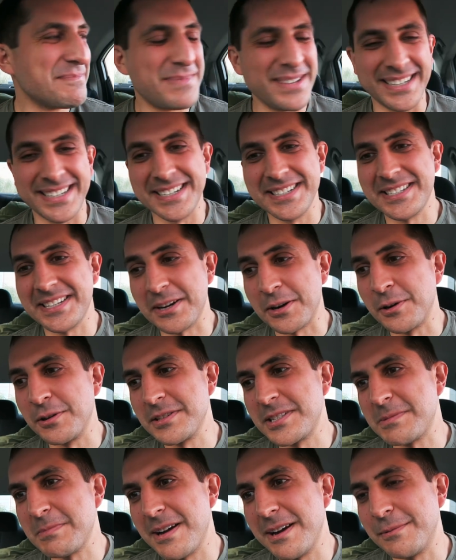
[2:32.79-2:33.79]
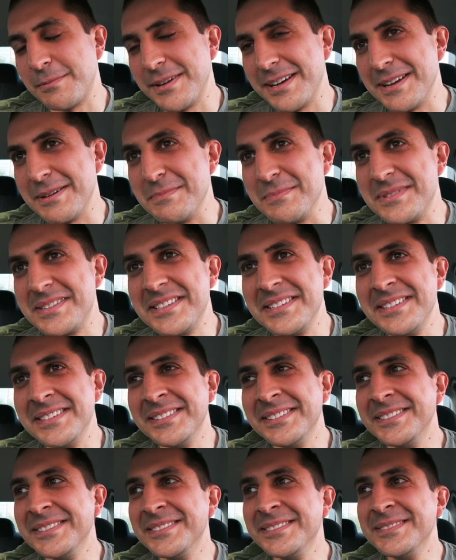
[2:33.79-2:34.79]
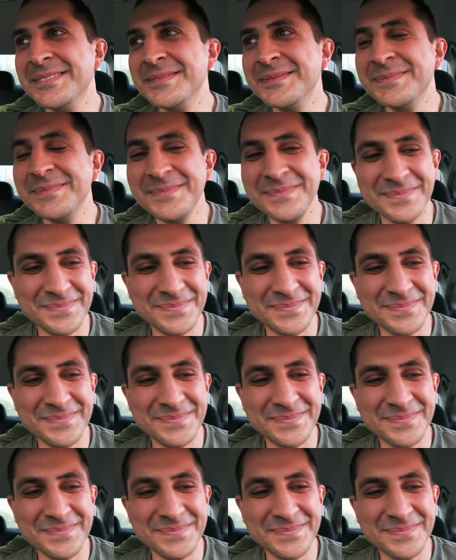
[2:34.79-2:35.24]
because it hurts my oh, ribs. God, Andrew,